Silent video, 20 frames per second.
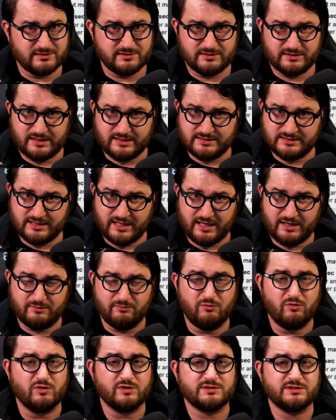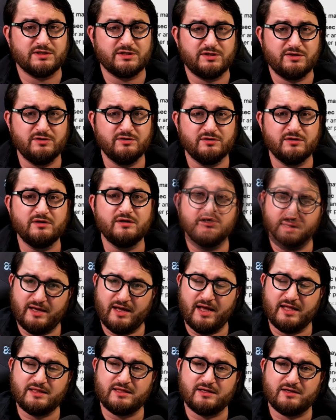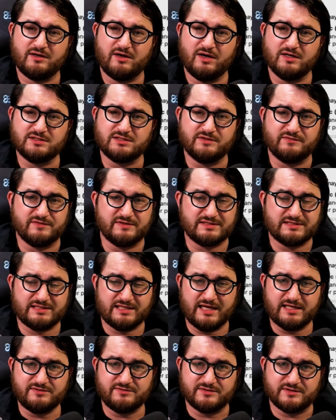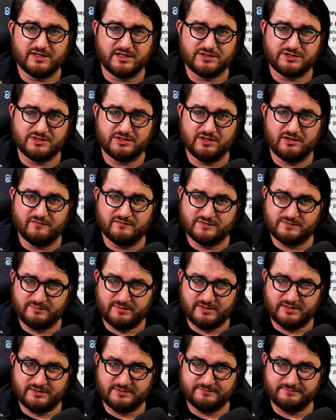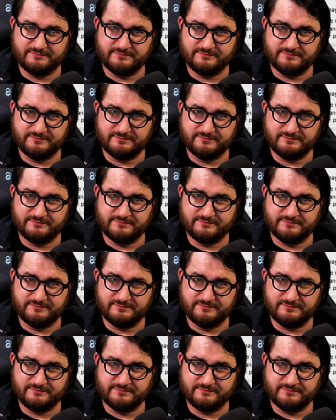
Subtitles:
they say, more secure at the cost of a slight reduction of speed.